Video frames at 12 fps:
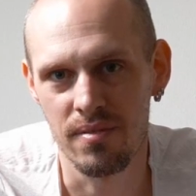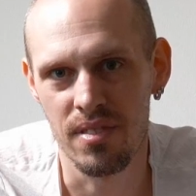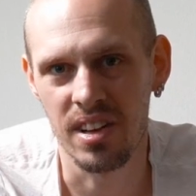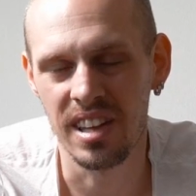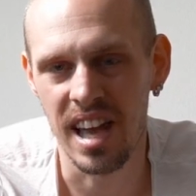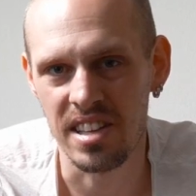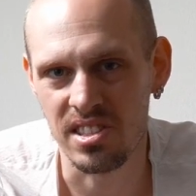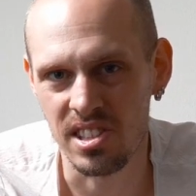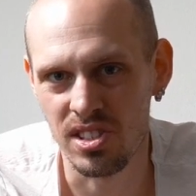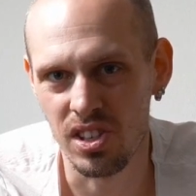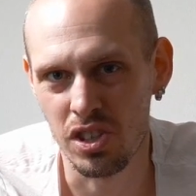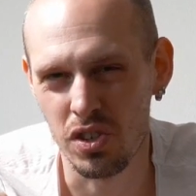The glass
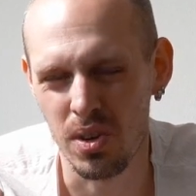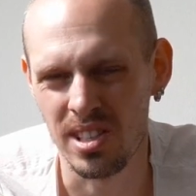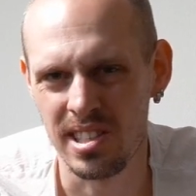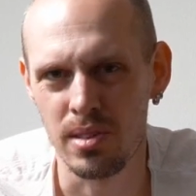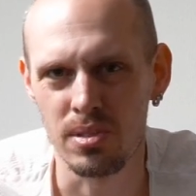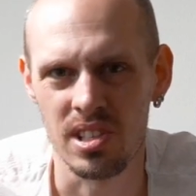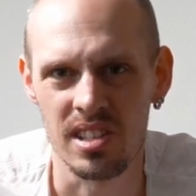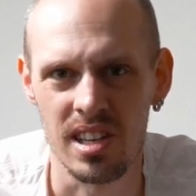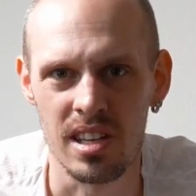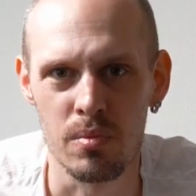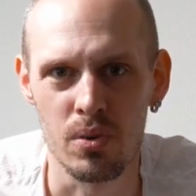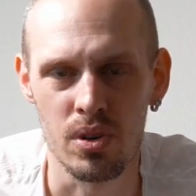is not translucent
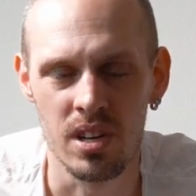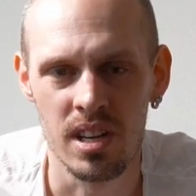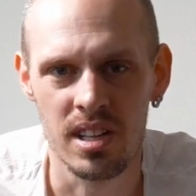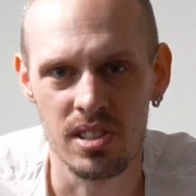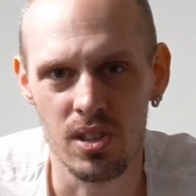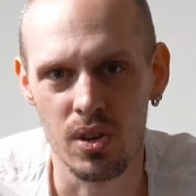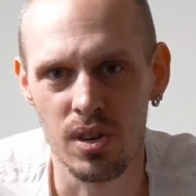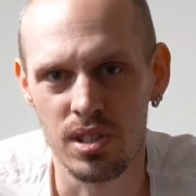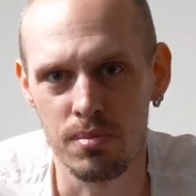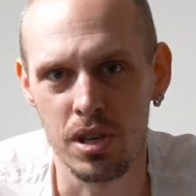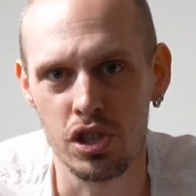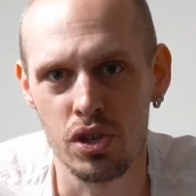anymore. So
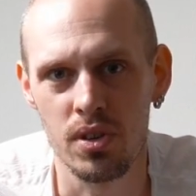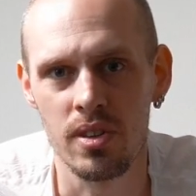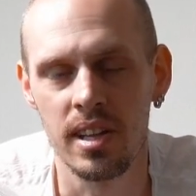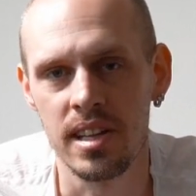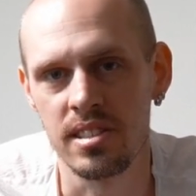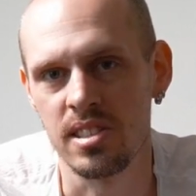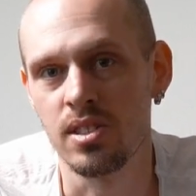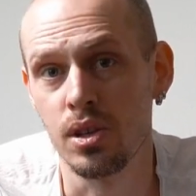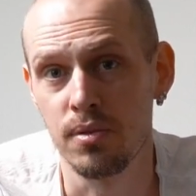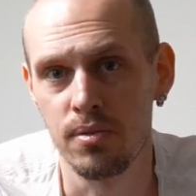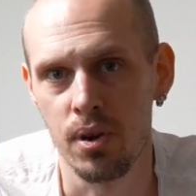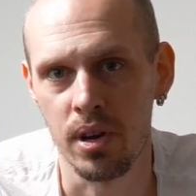also make sure your lens is
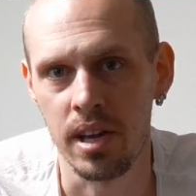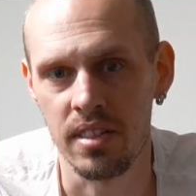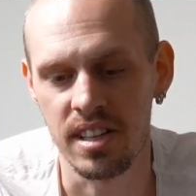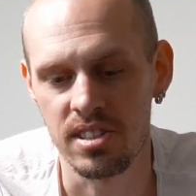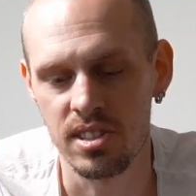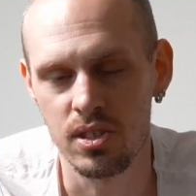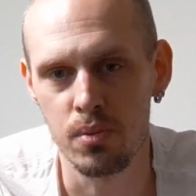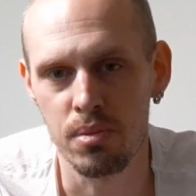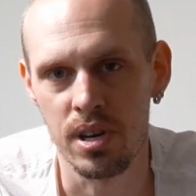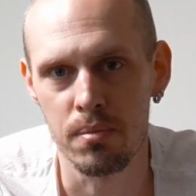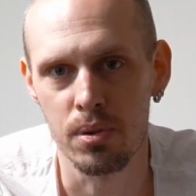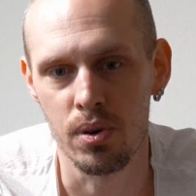not fogging. That's
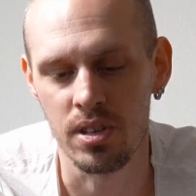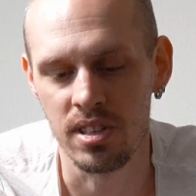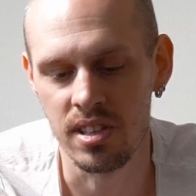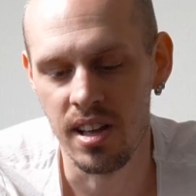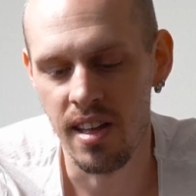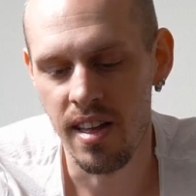super important.